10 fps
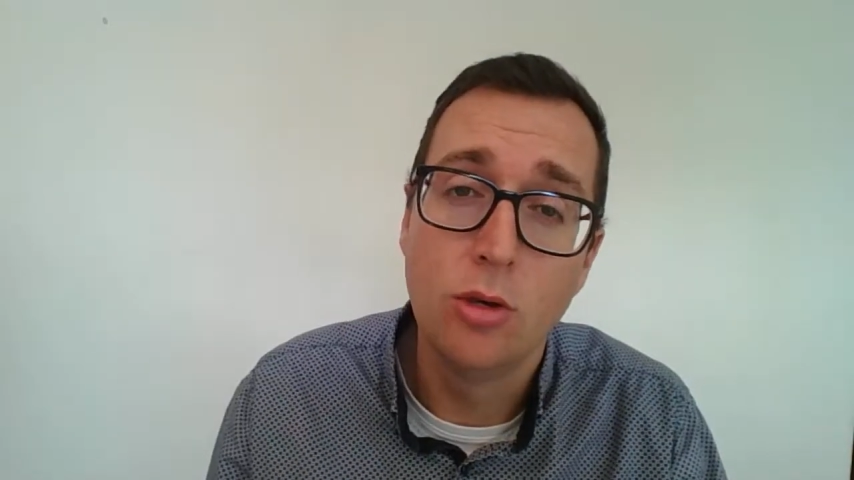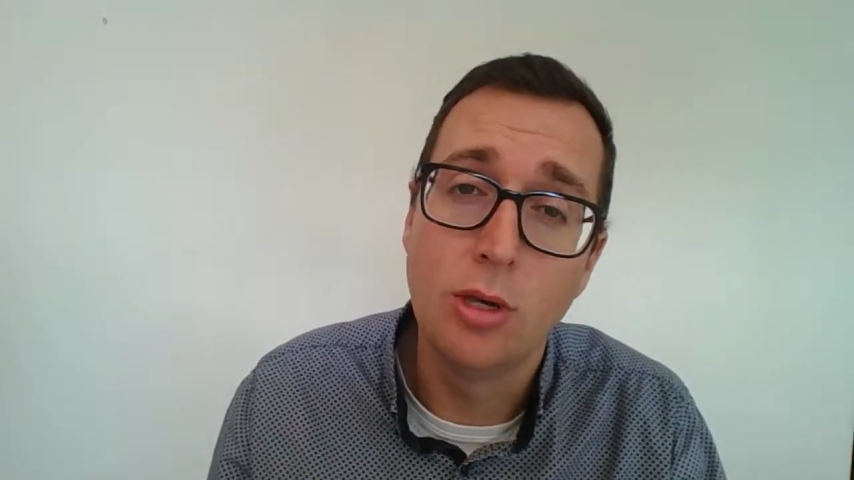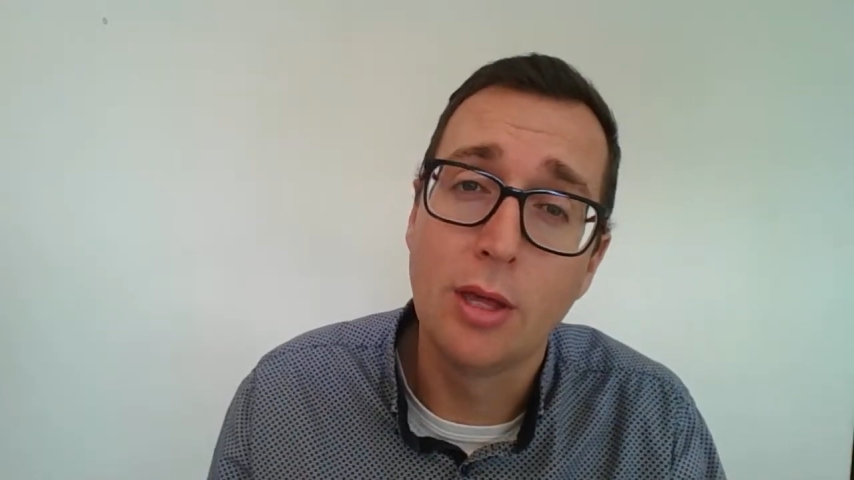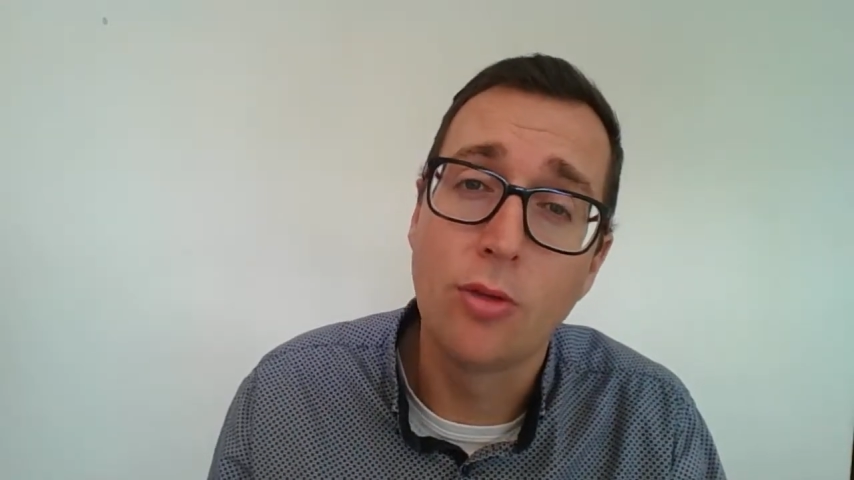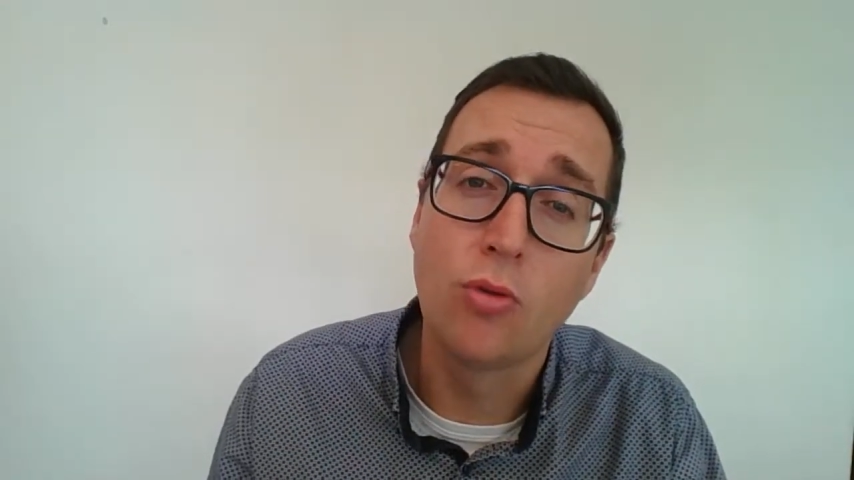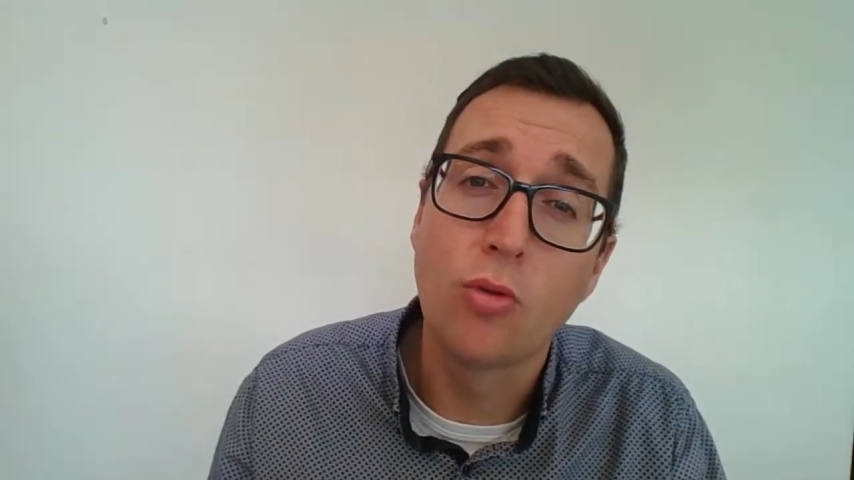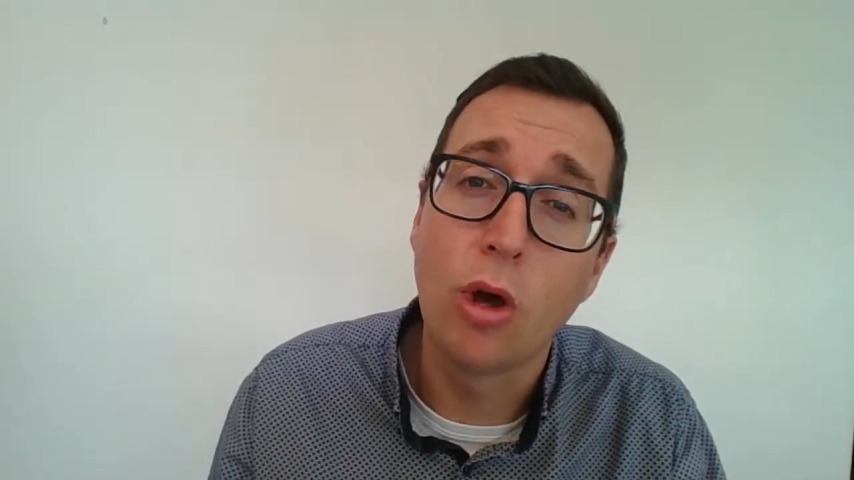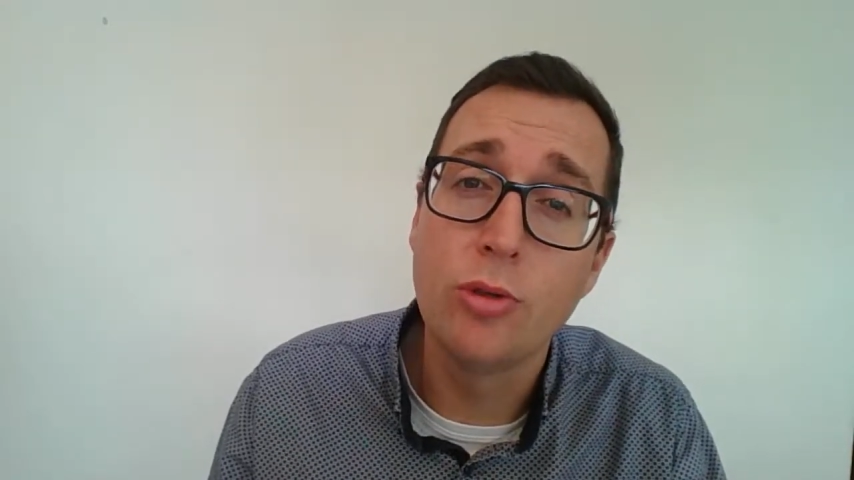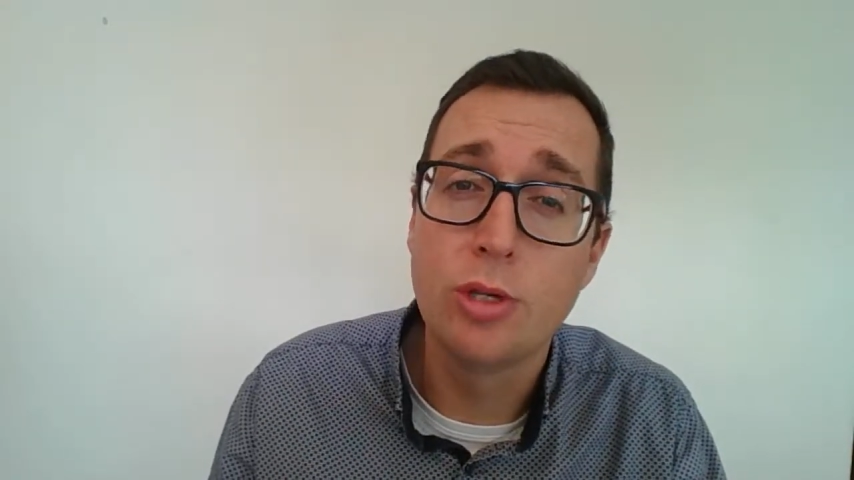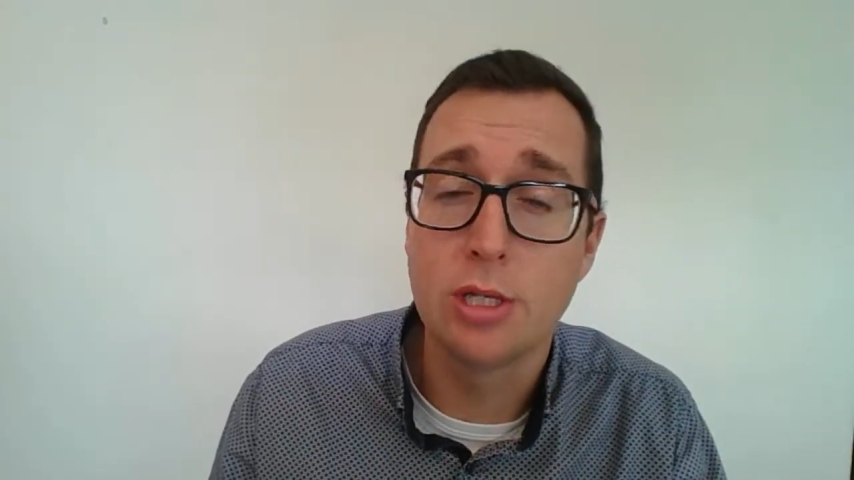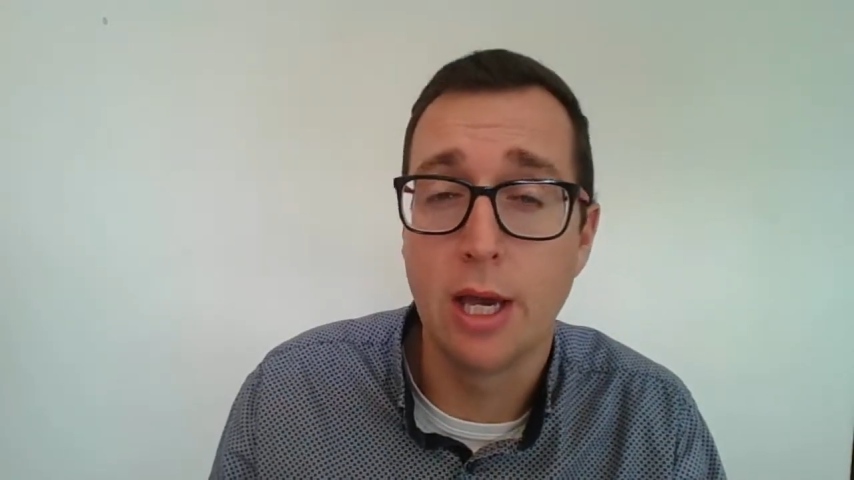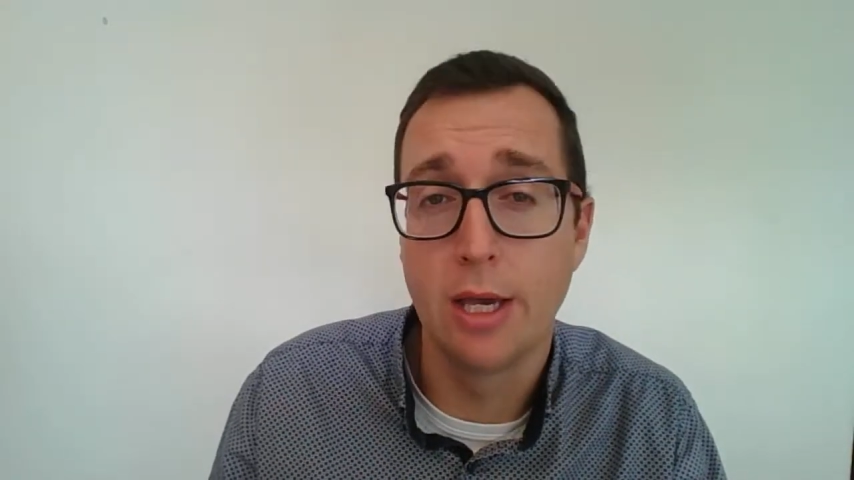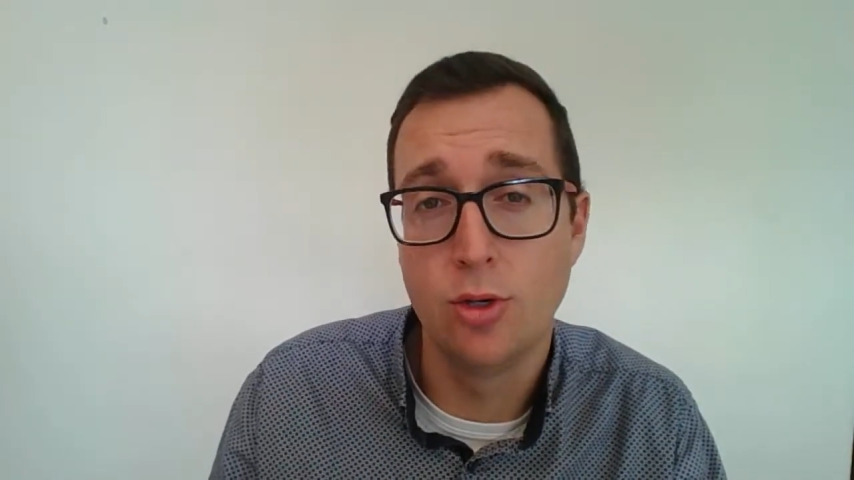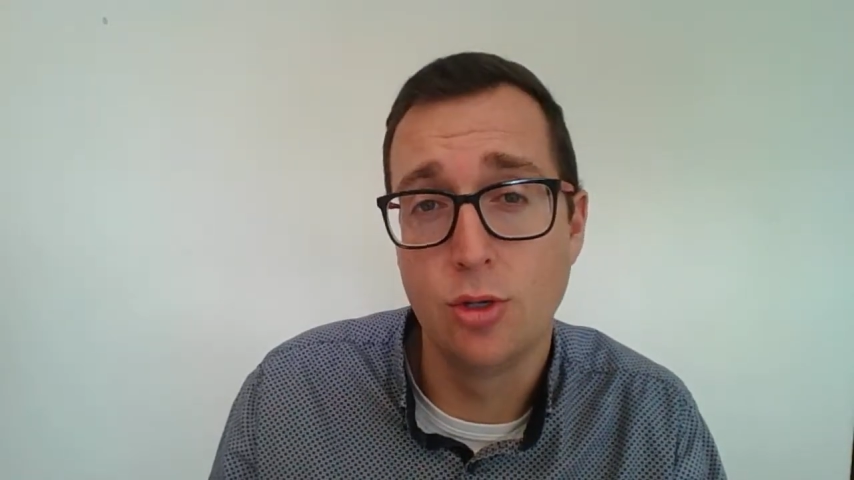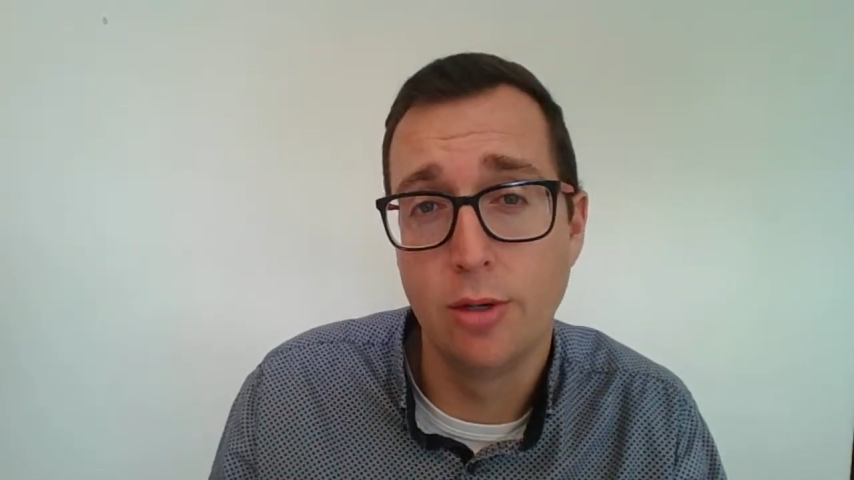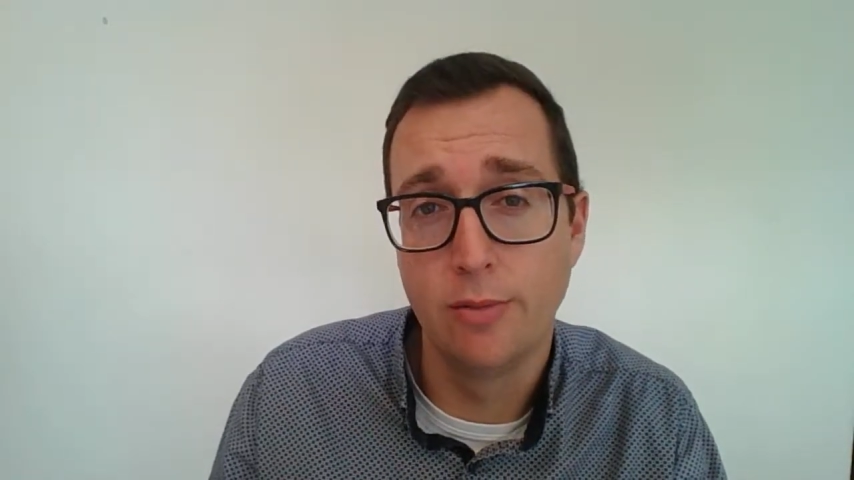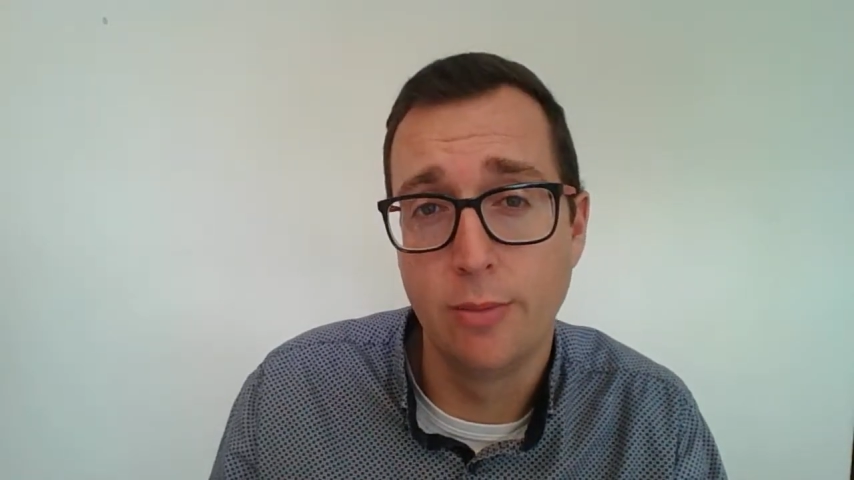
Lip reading: You get the growth stage of